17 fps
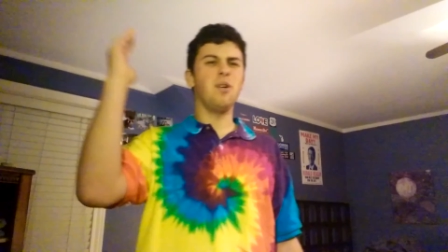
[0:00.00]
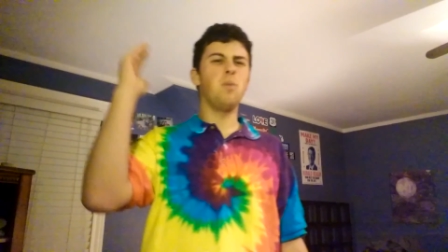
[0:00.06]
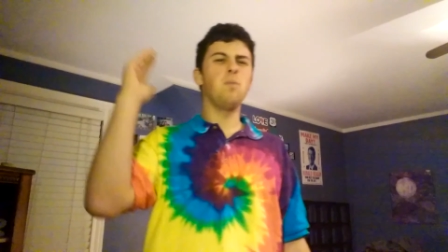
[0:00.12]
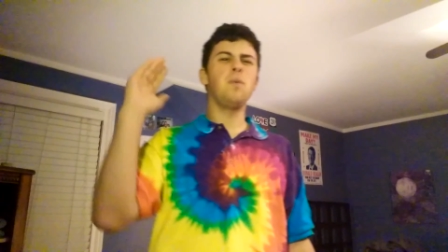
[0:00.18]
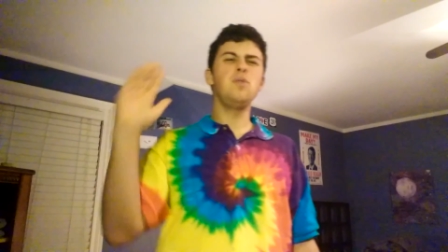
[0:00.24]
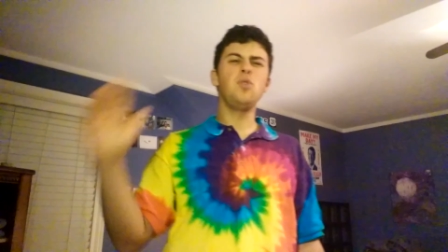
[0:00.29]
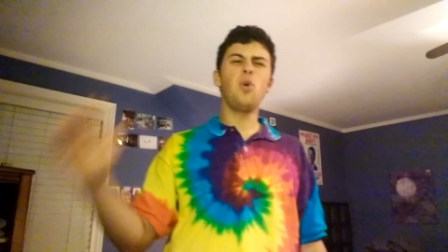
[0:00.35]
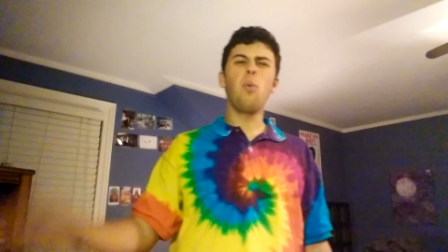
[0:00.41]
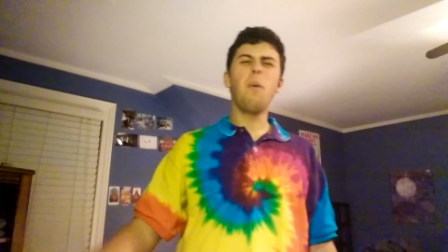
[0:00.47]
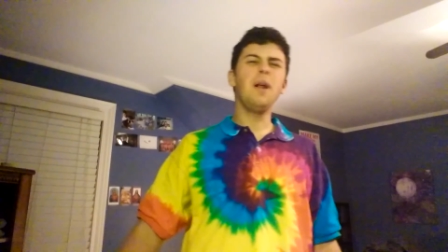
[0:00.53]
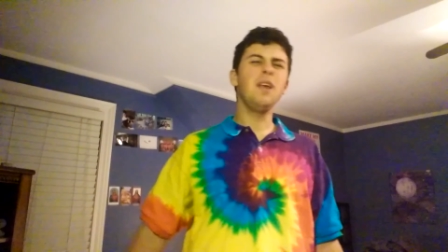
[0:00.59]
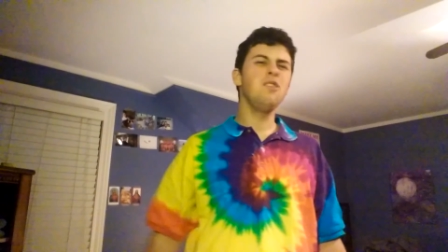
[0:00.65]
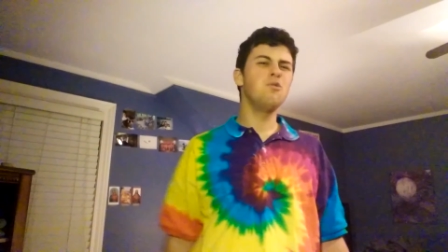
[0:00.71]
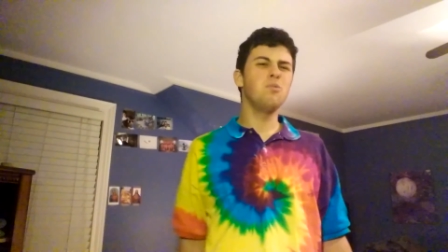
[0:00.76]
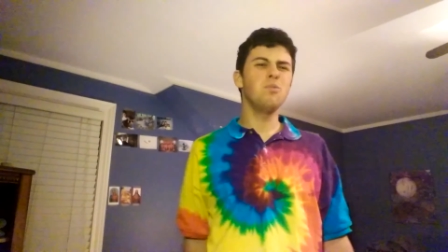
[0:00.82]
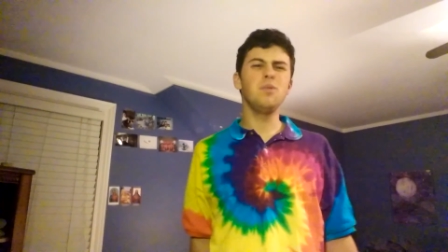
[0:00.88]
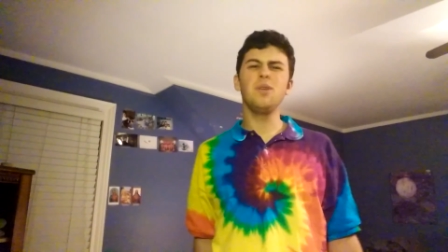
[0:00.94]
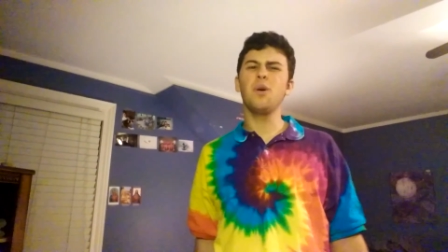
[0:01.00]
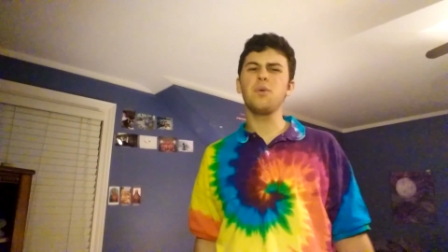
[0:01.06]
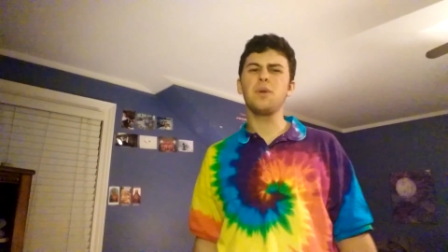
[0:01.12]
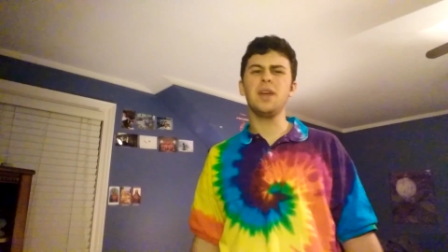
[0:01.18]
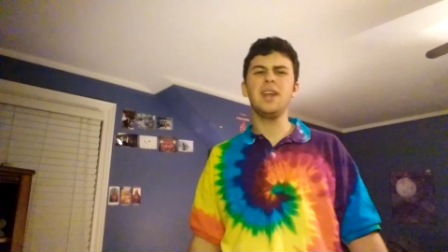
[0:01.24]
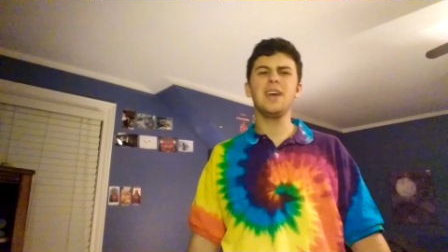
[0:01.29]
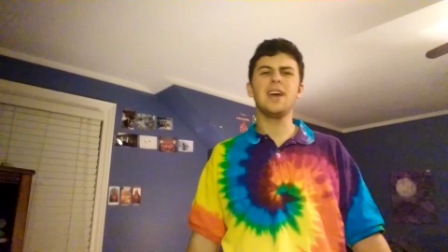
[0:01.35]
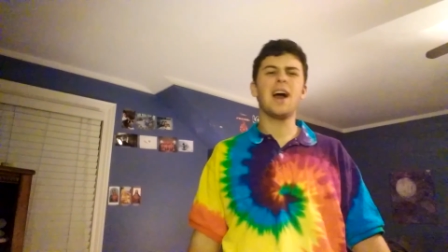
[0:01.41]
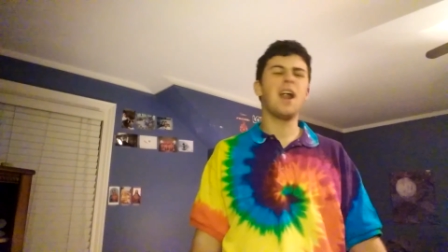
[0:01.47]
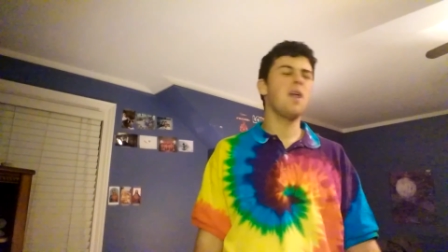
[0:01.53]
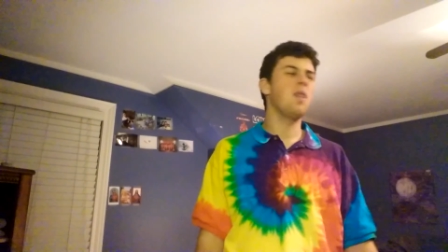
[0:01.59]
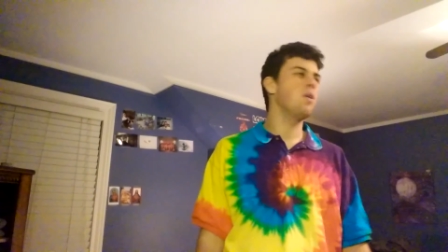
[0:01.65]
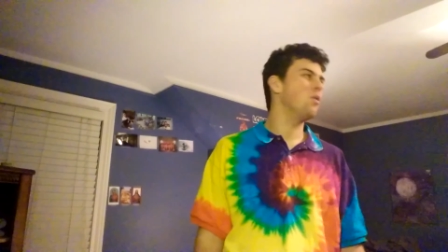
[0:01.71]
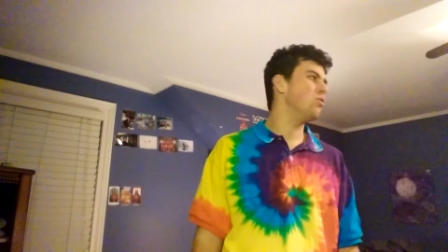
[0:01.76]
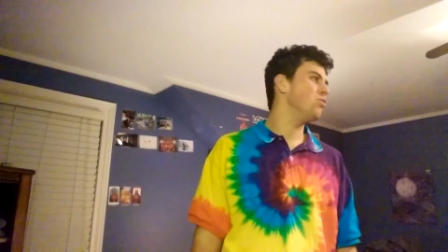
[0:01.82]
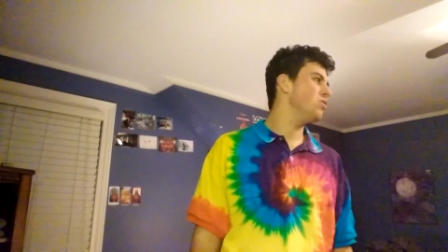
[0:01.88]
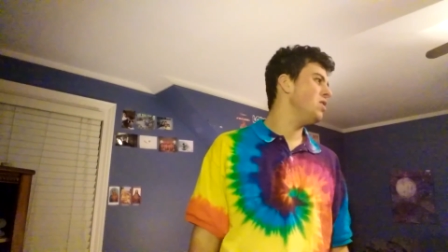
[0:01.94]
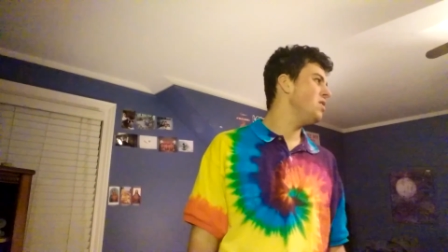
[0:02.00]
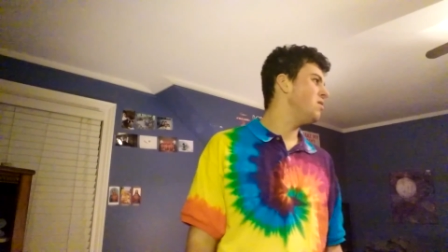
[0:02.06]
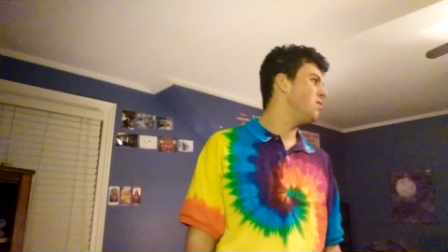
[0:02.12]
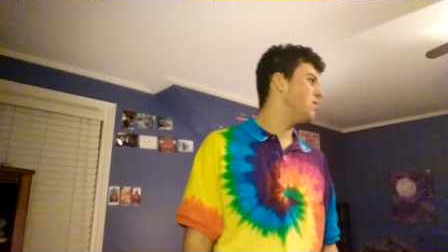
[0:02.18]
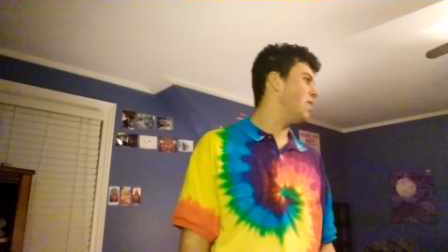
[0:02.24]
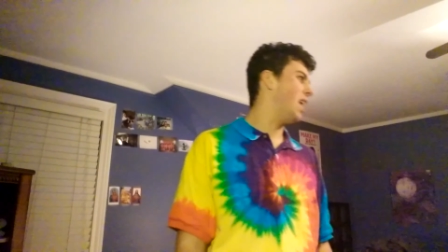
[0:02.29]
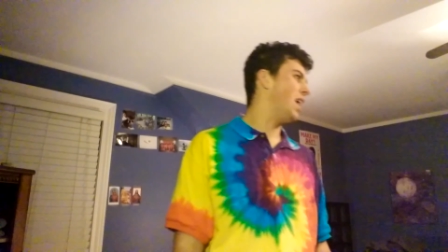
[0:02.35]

No, nobody's, you know, getting out of their seats,